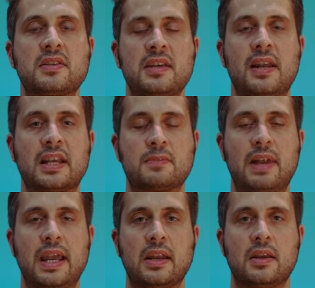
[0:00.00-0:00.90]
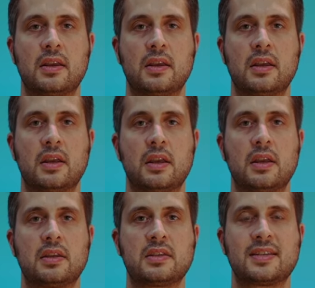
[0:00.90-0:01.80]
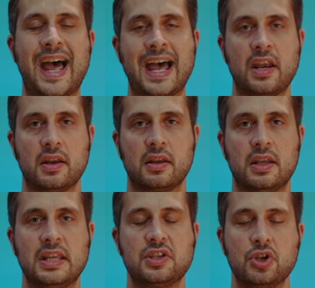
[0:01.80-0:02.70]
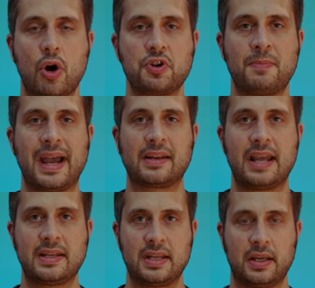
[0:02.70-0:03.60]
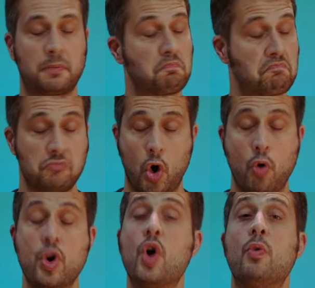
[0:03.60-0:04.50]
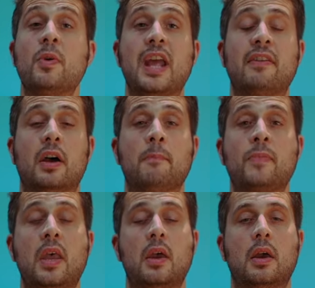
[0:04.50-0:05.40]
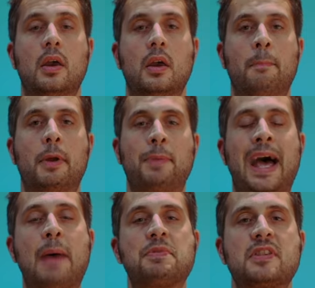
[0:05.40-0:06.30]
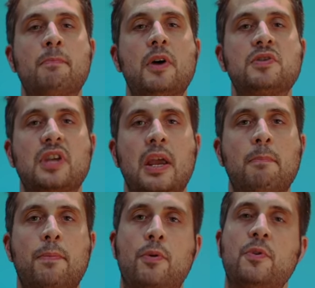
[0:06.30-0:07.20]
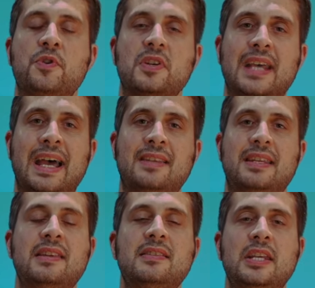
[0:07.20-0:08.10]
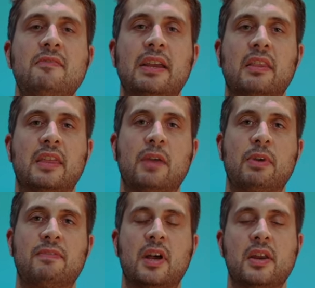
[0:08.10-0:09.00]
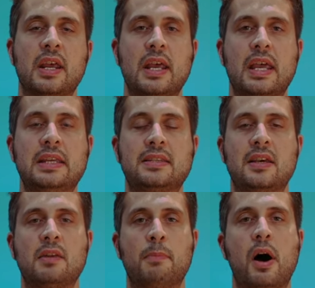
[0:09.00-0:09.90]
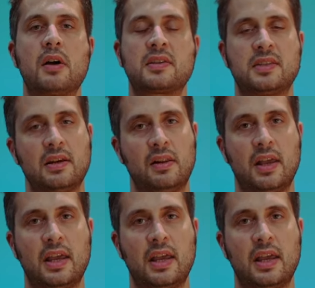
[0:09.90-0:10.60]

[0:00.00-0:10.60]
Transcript: Steele explained, sand is not magnetic. No, no, never. But perhaps the most important and endearing thing we've learned is that Mark Steele